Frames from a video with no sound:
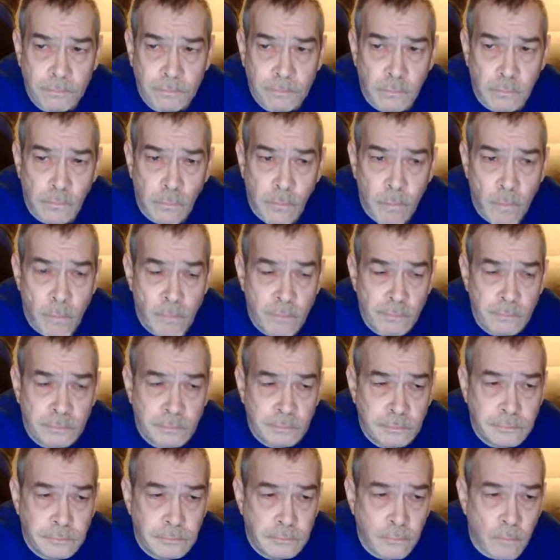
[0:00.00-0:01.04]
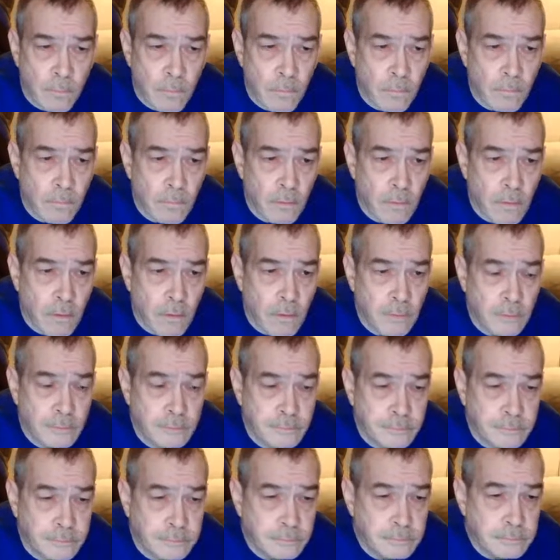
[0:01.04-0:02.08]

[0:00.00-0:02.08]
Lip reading: He's a wet food cat.